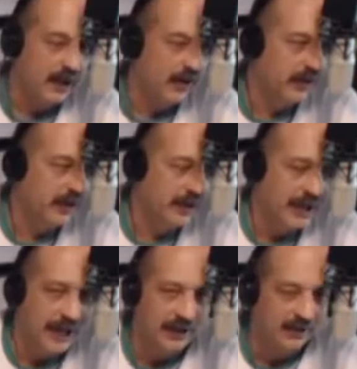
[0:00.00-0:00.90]
Other than
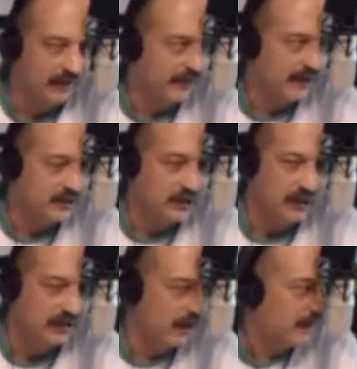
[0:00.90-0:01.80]
that, the fight
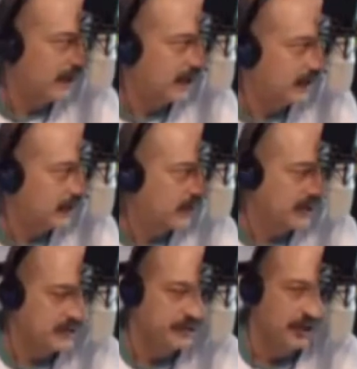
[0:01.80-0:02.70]
sucked on paper.
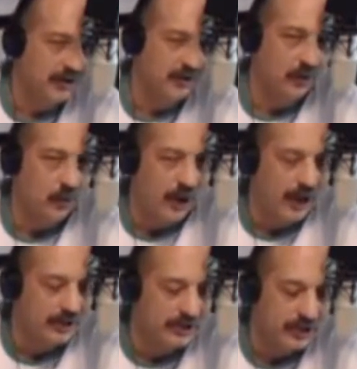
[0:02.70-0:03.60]
It sucked to
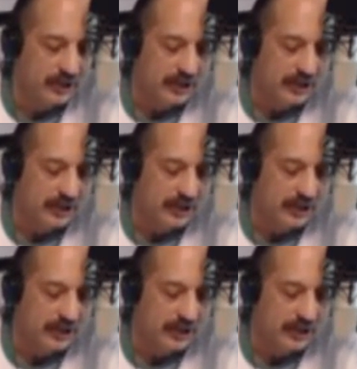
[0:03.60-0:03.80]
watch.